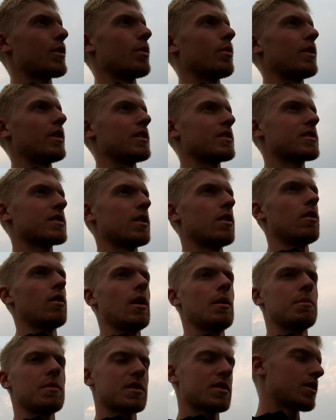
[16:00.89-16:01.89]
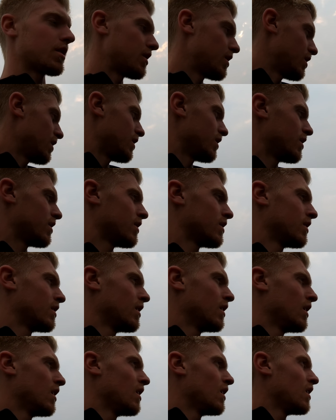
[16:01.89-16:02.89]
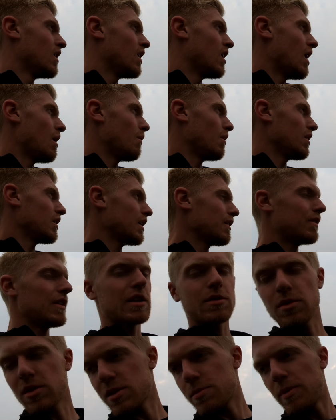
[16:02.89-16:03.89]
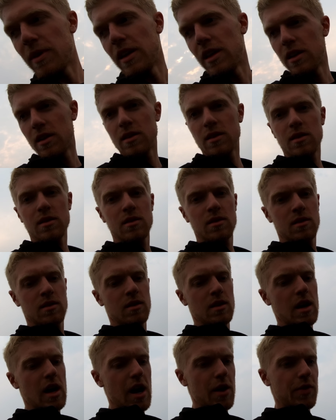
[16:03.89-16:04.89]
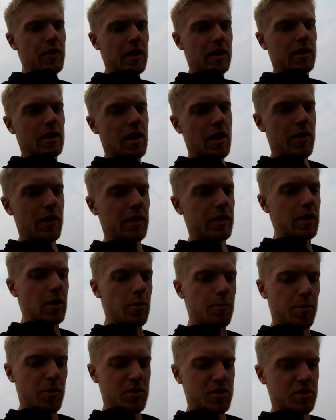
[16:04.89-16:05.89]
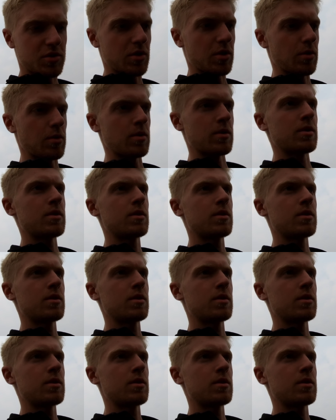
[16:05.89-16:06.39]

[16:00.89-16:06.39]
through it, so I'm just gonna, I'm gonna leave these ones be. I think, I think they'll push through.